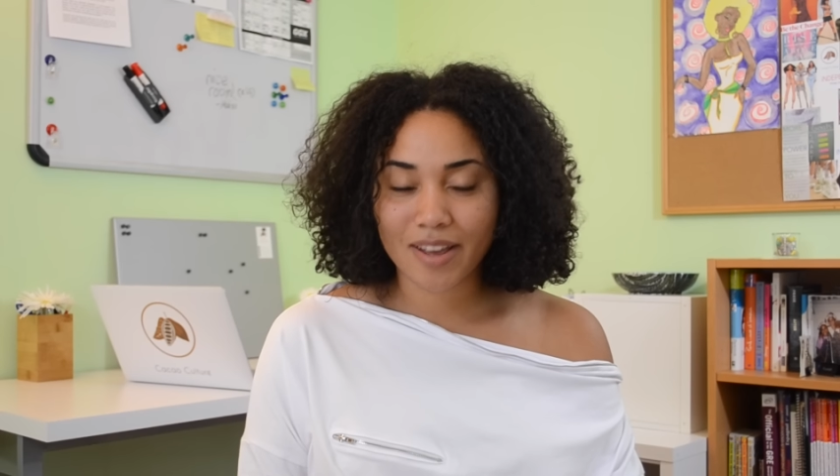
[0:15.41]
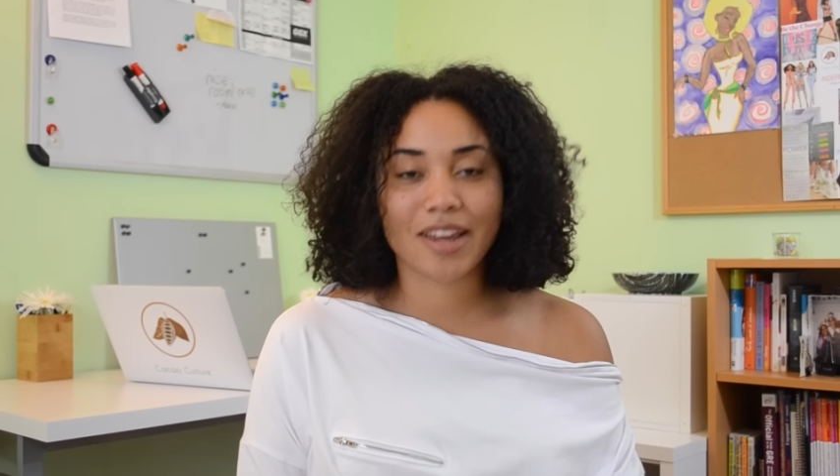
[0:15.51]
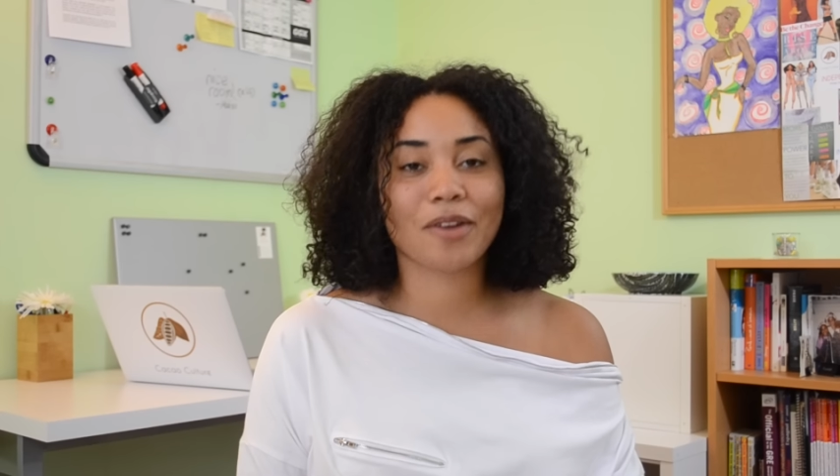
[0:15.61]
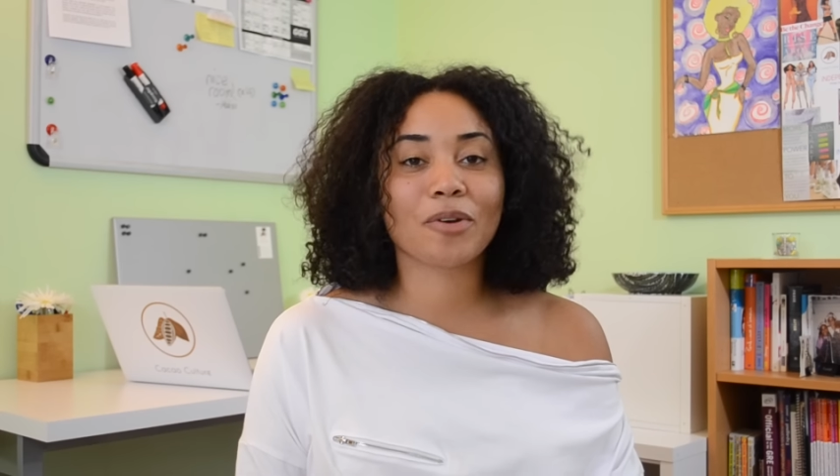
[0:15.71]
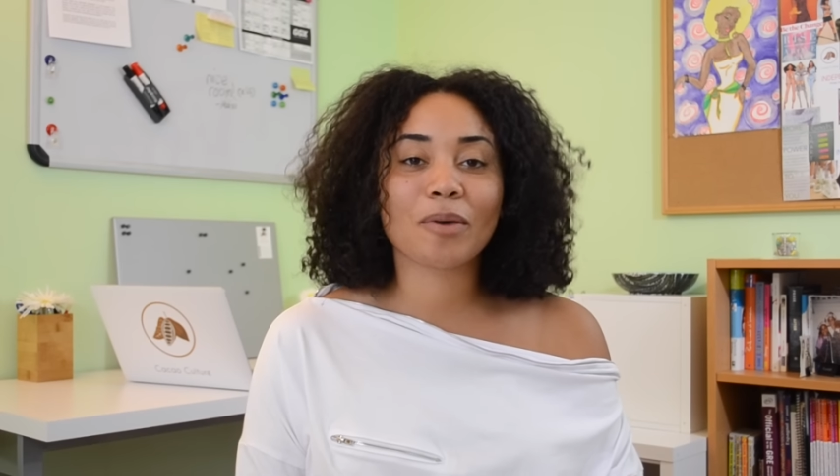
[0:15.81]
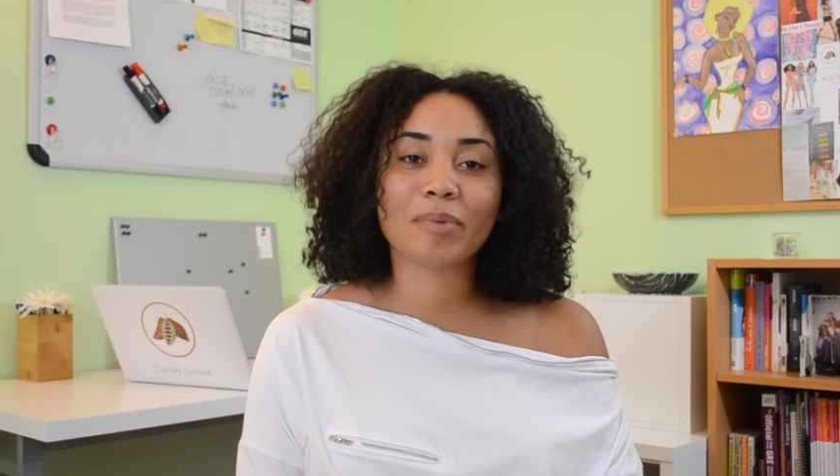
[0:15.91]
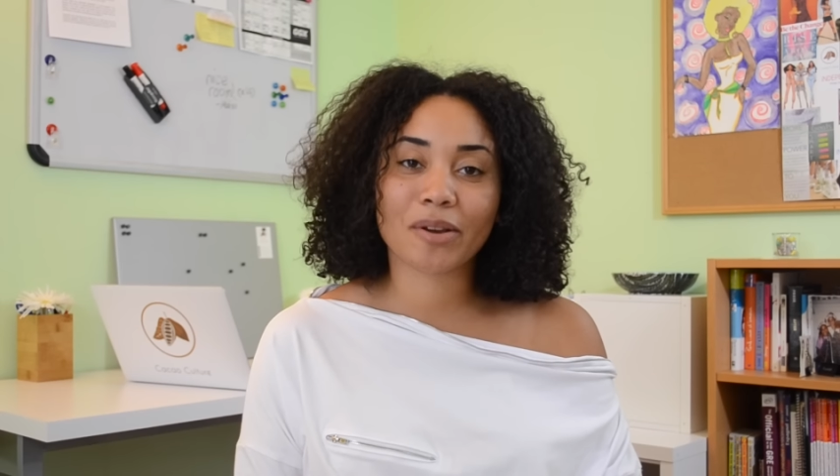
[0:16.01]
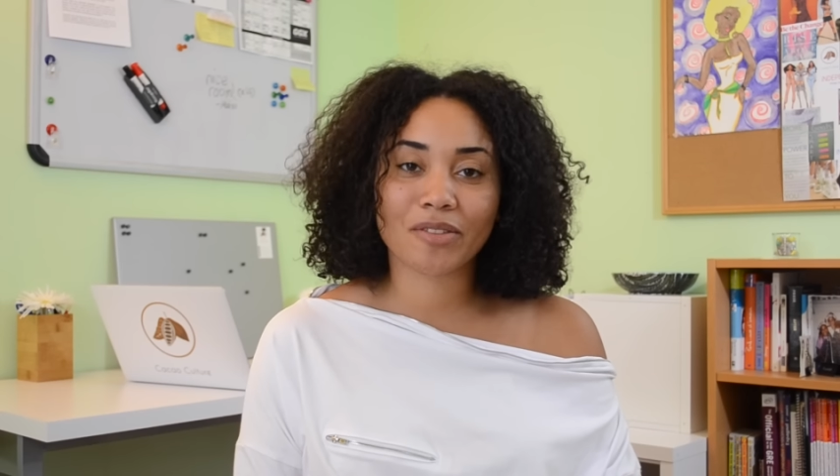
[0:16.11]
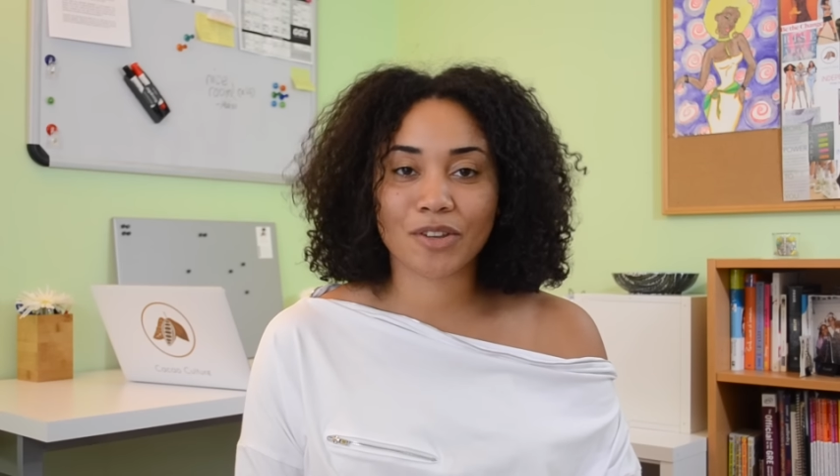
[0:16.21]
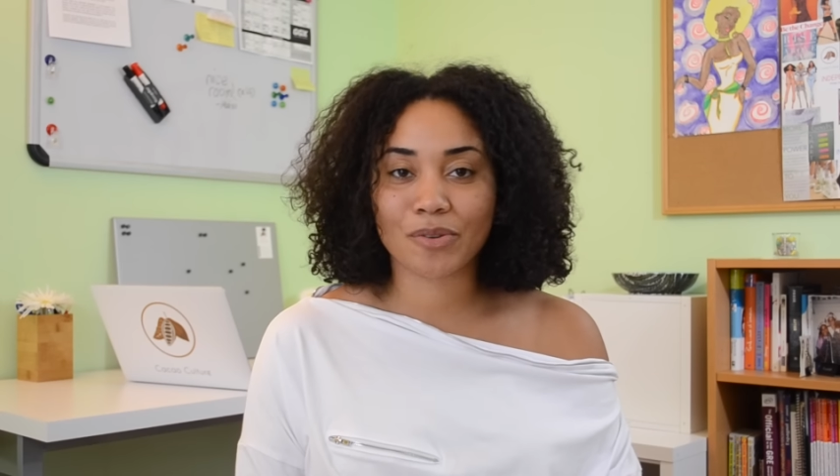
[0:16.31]
and I grew up here
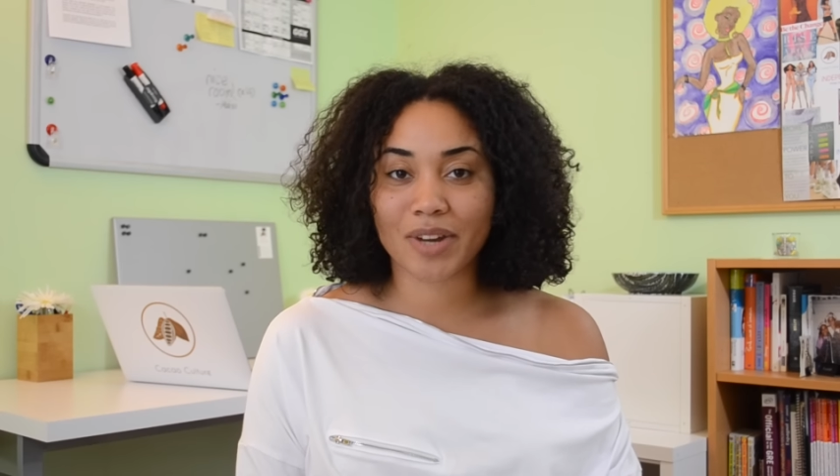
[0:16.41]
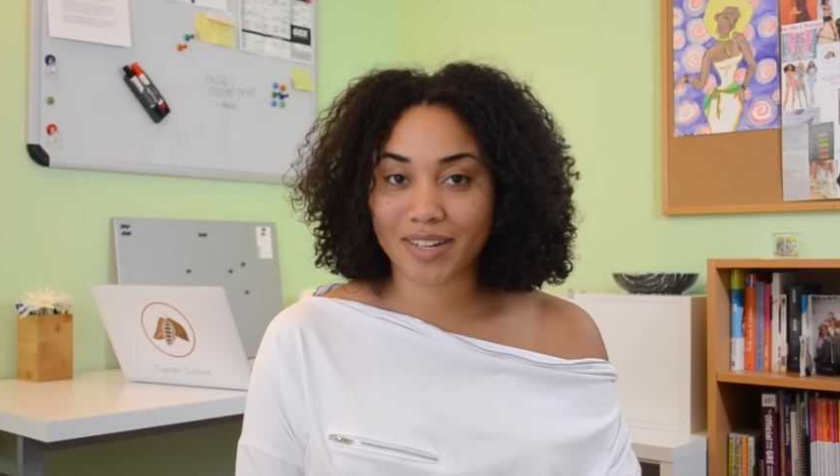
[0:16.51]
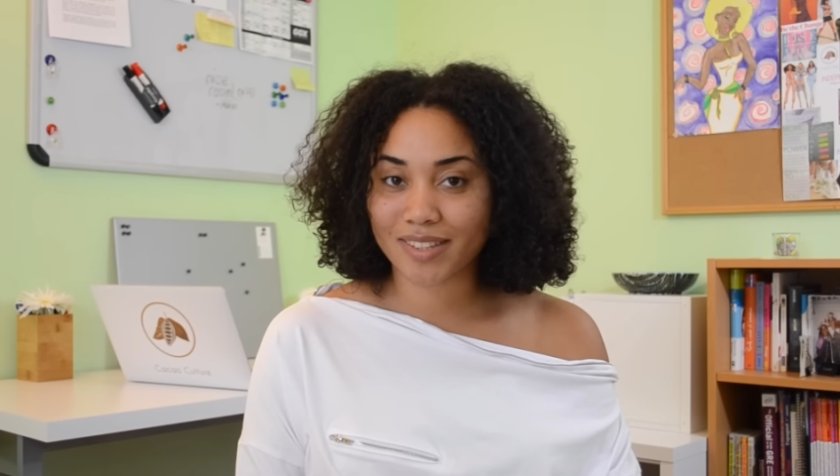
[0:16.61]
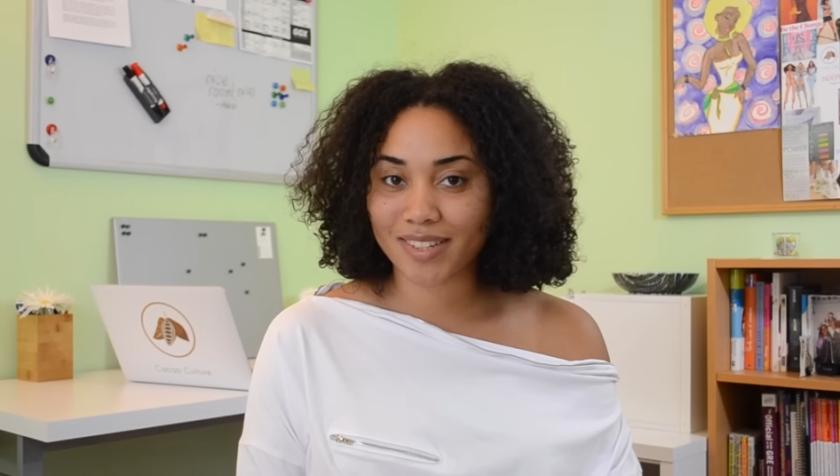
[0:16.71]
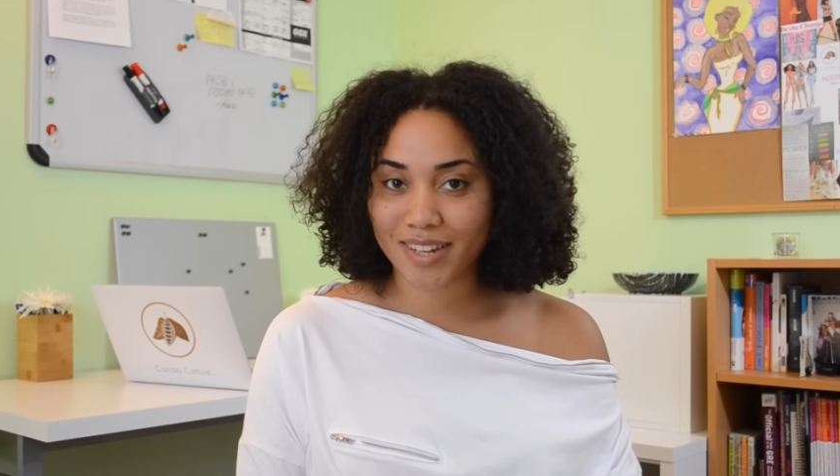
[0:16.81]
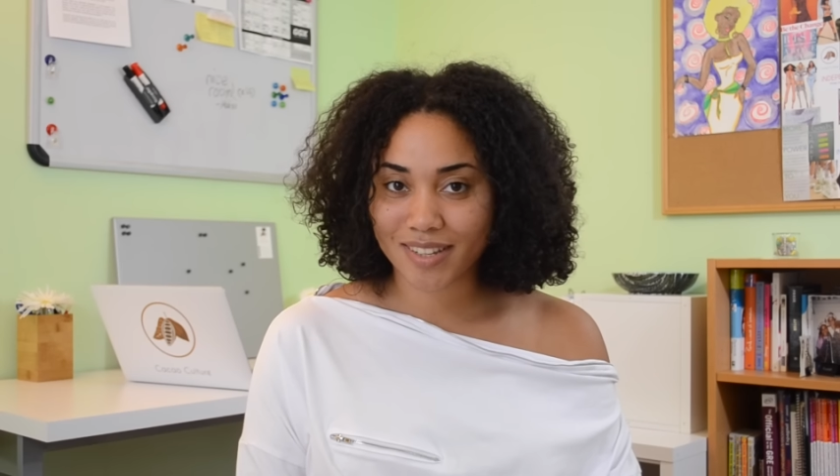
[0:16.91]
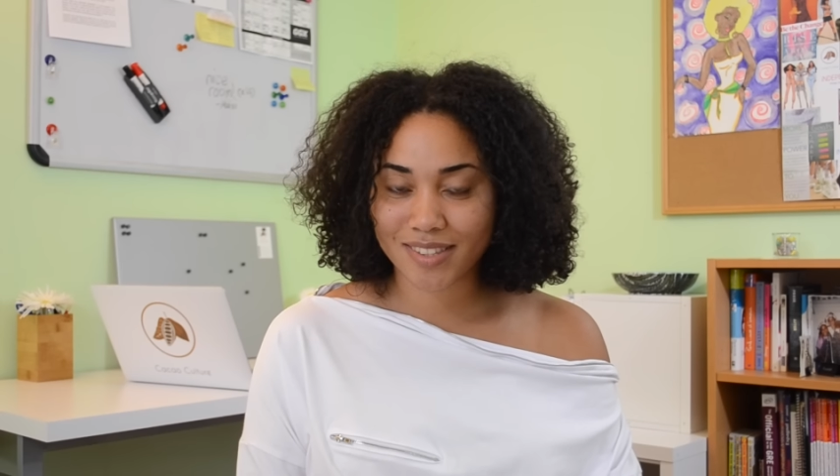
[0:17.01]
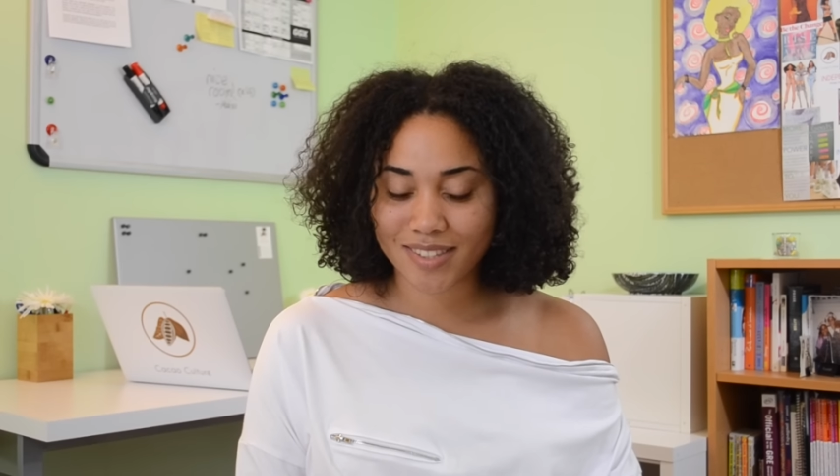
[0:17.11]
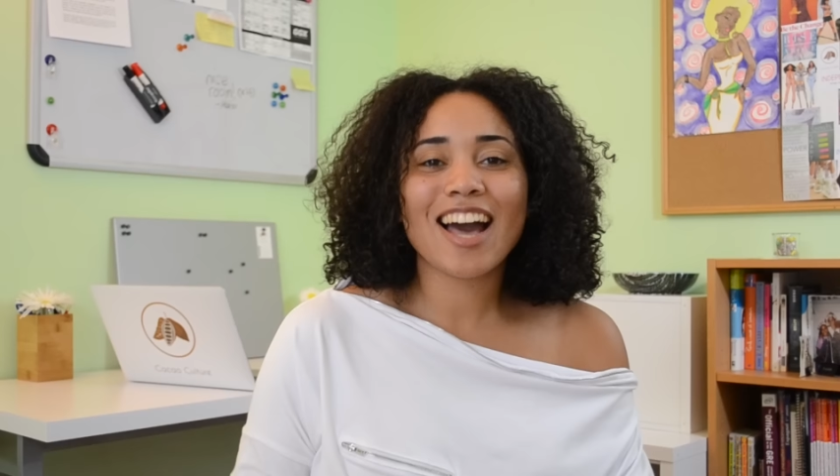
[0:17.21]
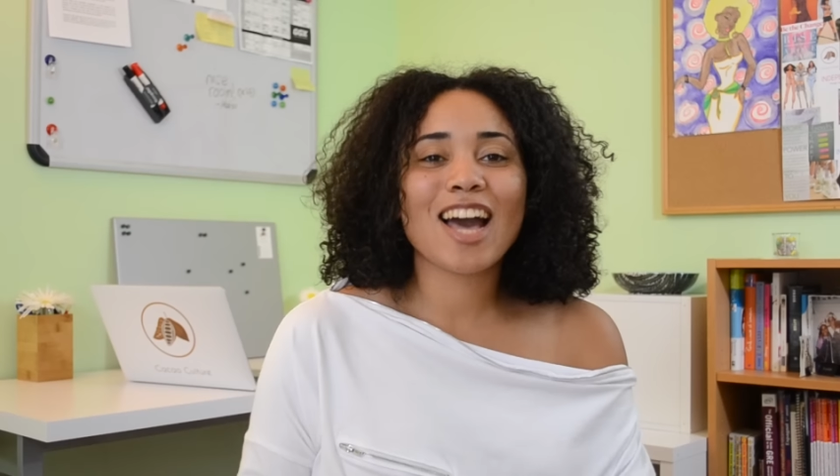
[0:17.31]
in the United States.